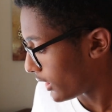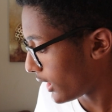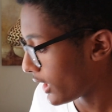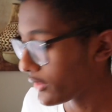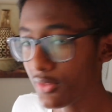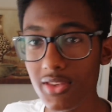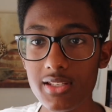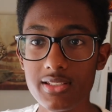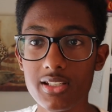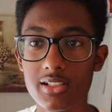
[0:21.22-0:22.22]
And
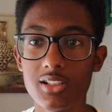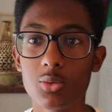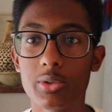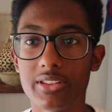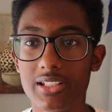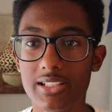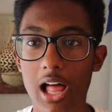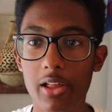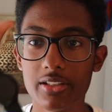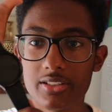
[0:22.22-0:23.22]
this year, with the
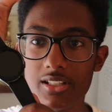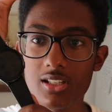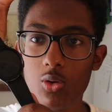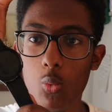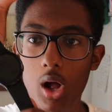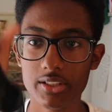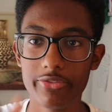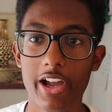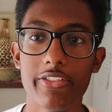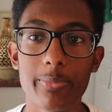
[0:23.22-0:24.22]
Galaxy
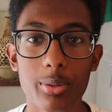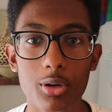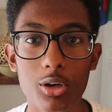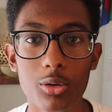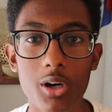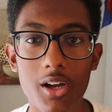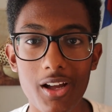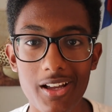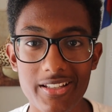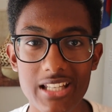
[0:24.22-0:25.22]
Watch 5 Pro,
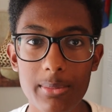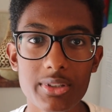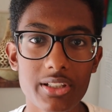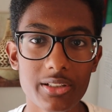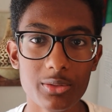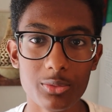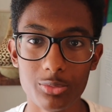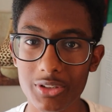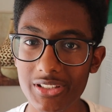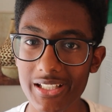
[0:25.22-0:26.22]
Samsung
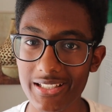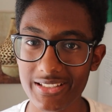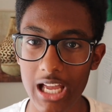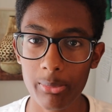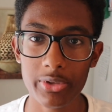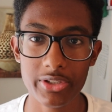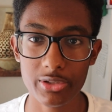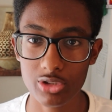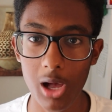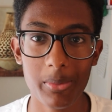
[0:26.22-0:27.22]
really established
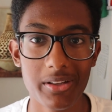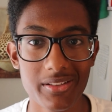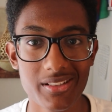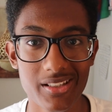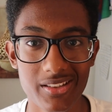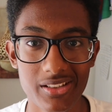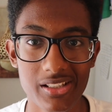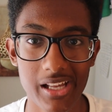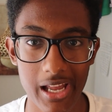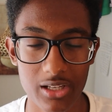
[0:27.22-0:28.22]
their dominance in
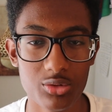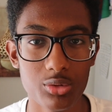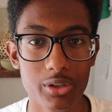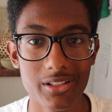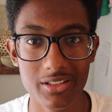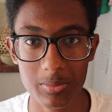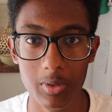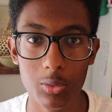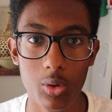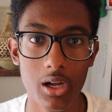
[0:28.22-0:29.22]
the Android
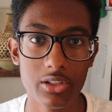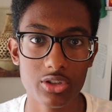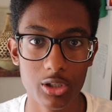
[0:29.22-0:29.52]
smartwatch